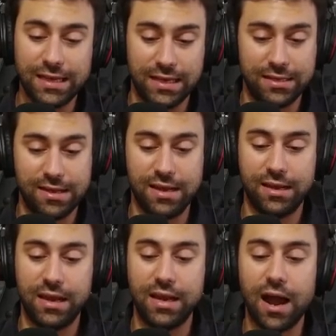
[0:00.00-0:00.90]

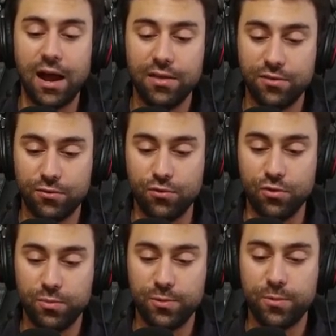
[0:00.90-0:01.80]
intake in either
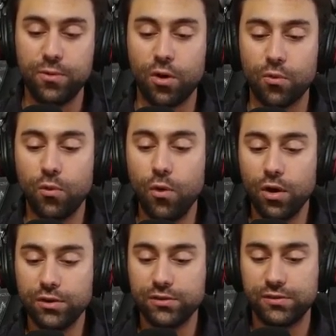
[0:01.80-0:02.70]
group, nor
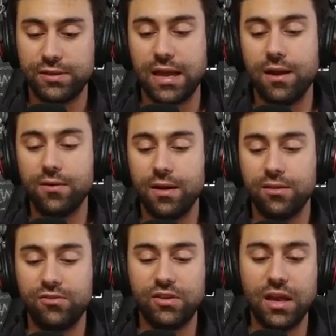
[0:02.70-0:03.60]
was there a
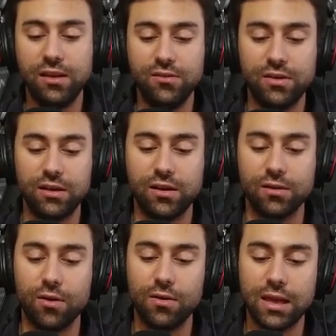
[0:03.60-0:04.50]
change in
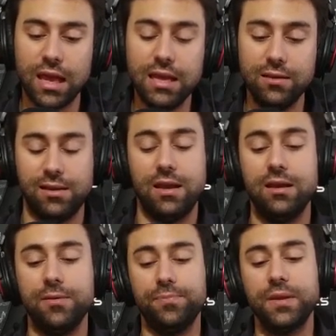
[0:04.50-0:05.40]
caloric
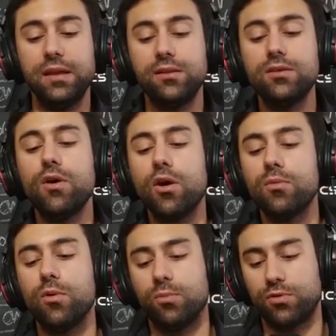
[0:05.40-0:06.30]
intake in the
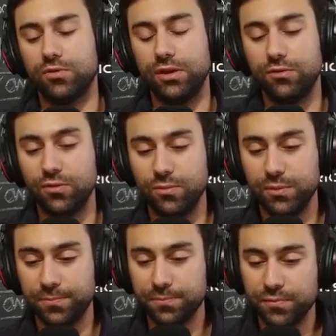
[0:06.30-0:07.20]
normal protein group.
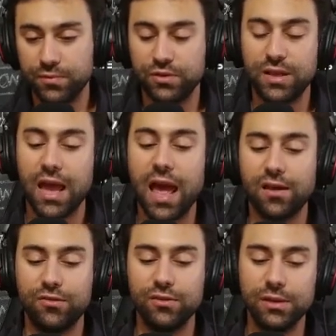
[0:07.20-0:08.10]
So they
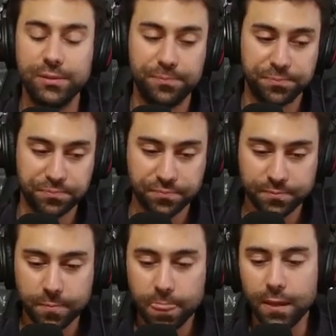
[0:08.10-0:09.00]
actually
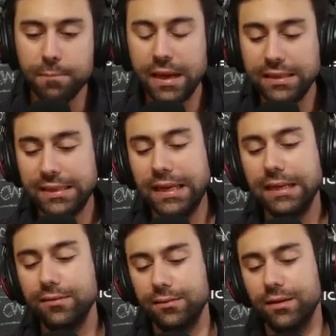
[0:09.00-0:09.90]

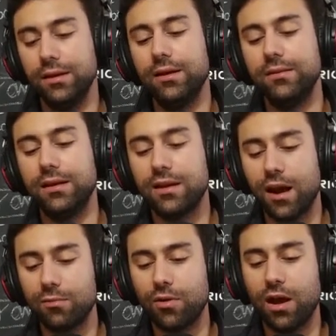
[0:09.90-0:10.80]
maintained the
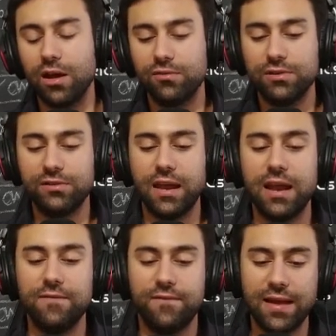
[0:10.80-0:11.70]
carbohydrates
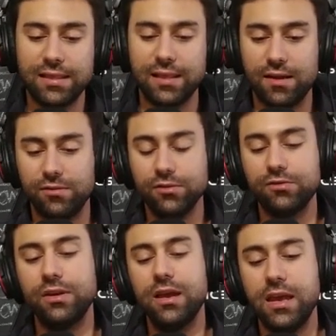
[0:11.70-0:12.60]
and fat
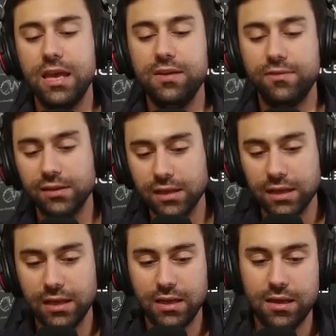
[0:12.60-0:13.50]
levels
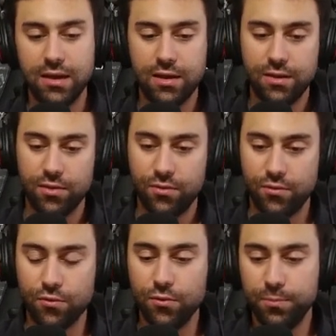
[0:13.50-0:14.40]
evenly
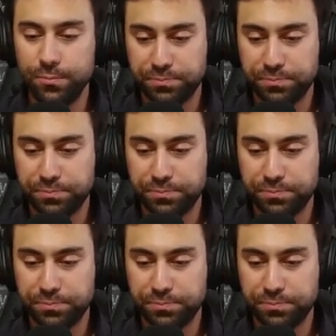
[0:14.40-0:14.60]
through